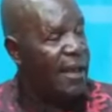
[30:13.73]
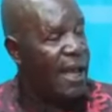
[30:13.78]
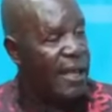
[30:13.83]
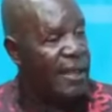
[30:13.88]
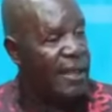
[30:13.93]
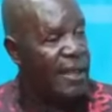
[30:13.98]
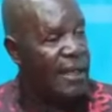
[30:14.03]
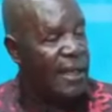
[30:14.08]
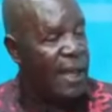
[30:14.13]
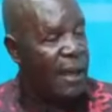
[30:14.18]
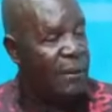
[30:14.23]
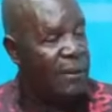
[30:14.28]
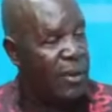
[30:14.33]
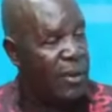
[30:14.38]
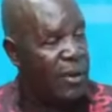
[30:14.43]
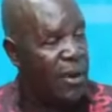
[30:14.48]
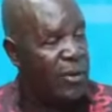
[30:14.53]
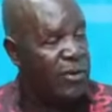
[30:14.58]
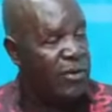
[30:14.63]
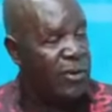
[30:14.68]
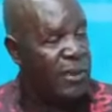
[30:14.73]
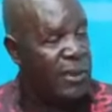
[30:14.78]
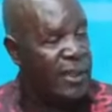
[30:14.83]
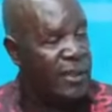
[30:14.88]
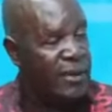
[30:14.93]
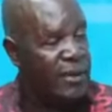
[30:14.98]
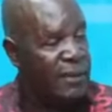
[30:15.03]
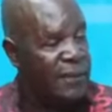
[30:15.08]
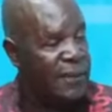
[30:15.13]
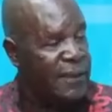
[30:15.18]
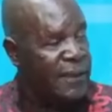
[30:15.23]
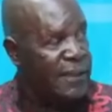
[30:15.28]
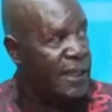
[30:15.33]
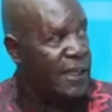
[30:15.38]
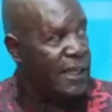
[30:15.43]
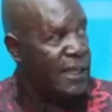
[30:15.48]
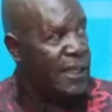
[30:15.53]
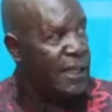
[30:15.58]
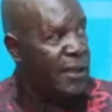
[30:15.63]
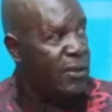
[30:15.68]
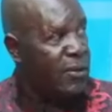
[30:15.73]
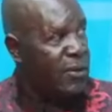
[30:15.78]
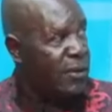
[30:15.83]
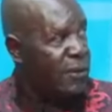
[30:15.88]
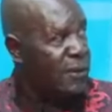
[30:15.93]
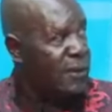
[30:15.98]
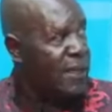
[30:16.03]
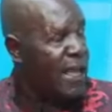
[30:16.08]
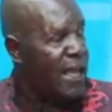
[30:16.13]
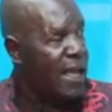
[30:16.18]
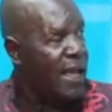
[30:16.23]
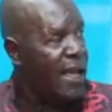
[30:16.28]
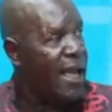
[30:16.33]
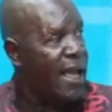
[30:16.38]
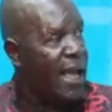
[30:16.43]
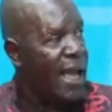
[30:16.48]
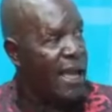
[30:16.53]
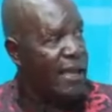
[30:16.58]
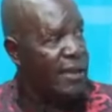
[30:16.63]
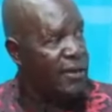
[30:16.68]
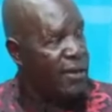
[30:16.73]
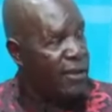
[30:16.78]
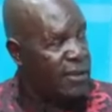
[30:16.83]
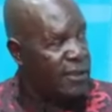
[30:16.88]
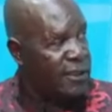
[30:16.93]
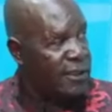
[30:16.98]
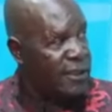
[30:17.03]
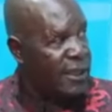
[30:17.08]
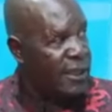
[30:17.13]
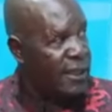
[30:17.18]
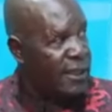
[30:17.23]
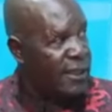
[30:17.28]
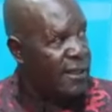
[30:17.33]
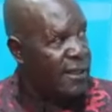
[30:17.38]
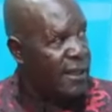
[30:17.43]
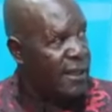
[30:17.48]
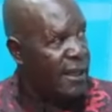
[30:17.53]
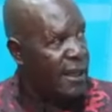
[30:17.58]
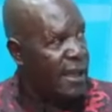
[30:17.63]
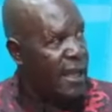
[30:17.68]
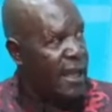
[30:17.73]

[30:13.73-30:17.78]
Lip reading: Can he come around with the UPC leading group there? I don't see it.